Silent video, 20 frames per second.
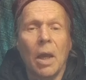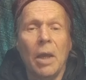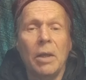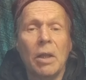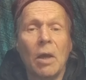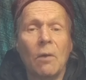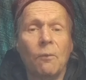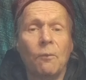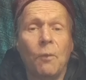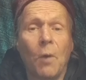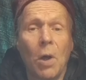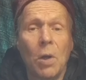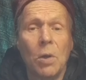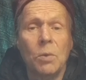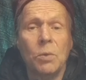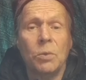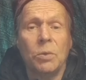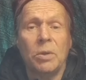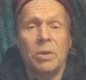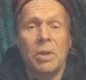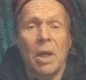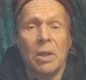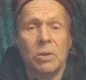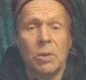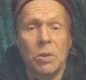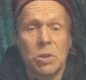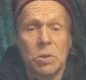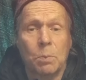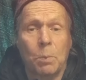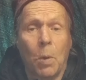And I found
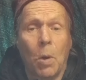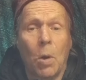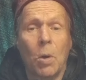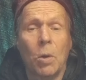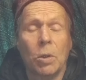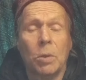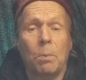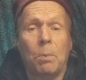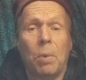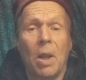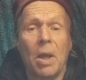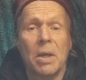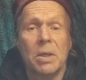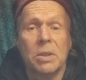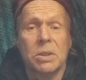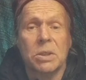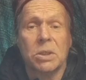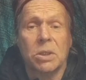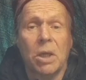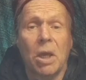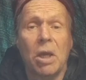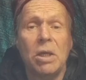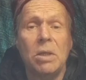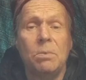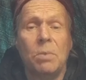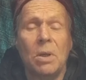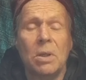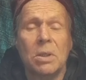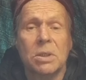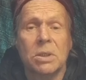that the spark plugs
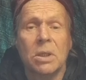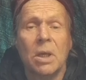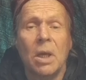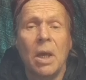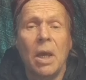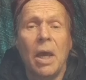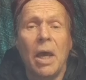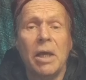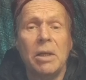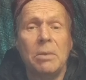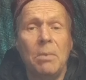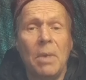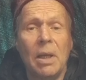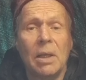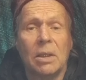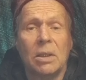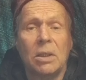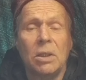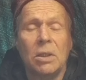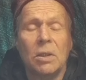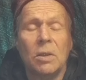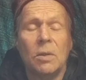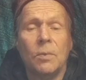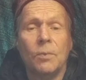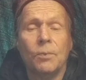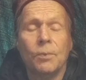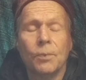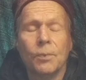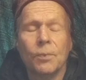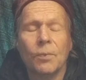cables had
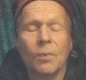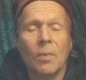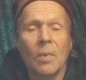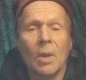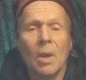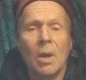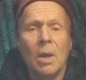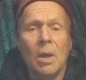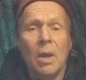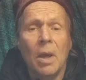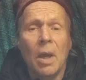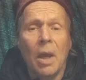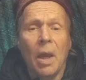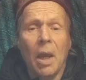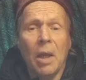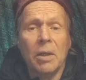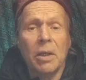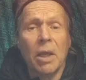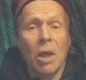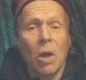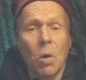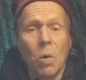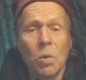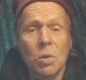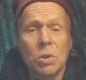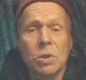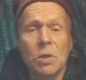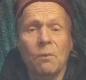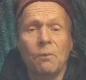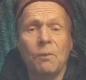melted. And I
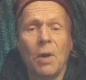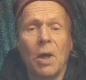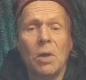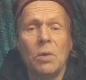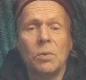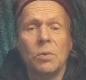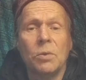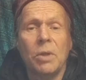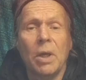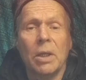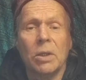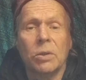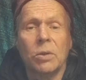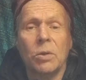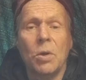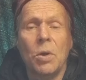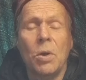also found that